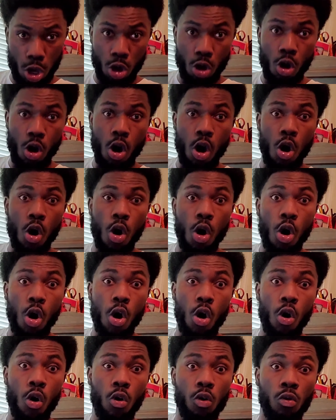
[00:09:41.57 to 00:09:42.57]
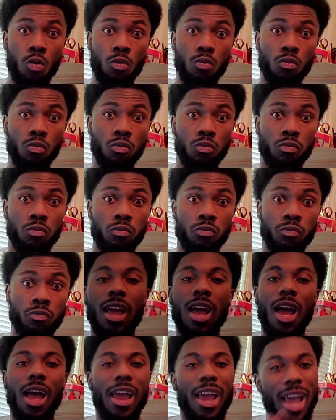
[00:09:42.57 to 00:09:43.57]
gone.
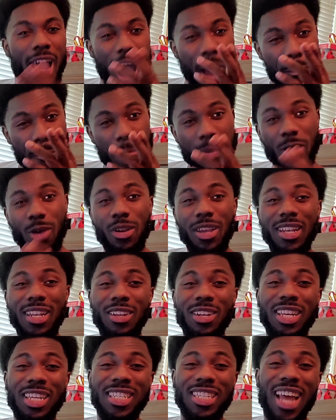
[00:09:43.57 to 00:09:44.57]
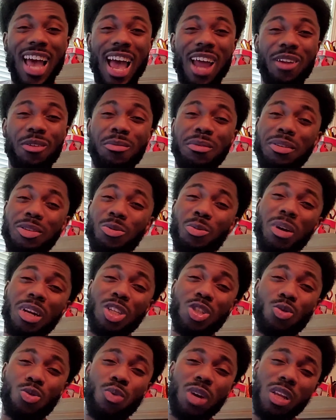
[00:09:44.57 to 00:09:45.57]
I'm gonna be on Indonesian Idol
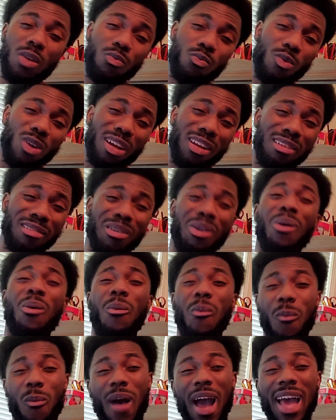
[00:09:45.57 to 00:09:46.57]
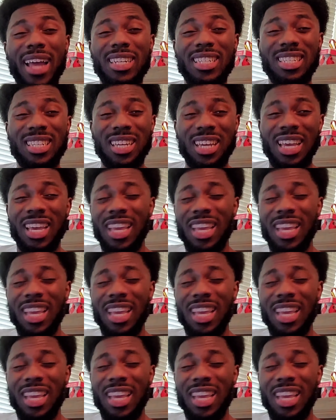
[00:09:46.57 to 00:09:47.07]
2021. Watch.